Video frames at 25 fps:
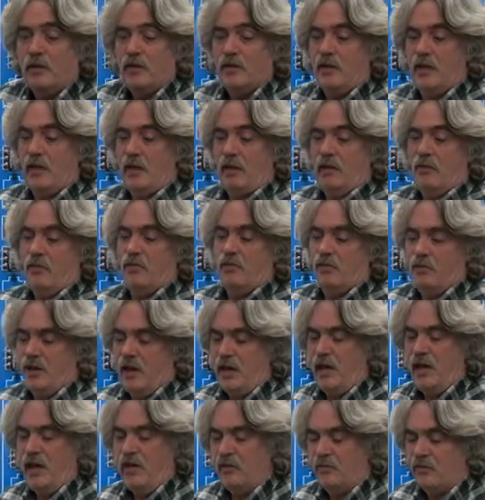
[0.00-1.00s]
Now,
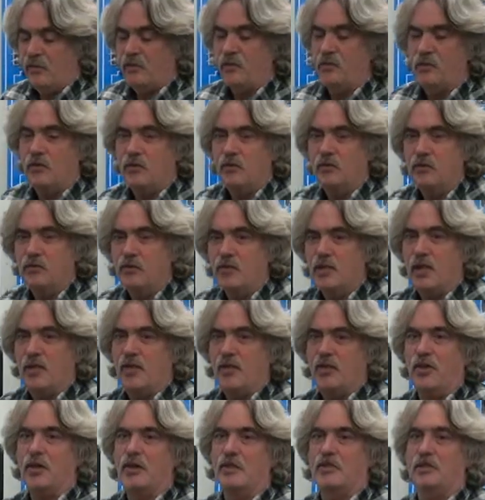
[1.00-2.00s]
they have you use
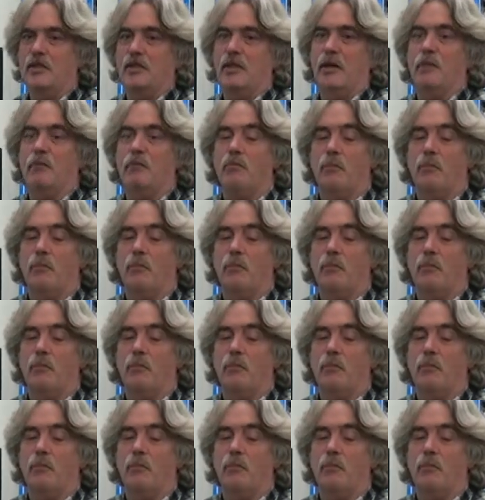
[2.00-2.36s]
this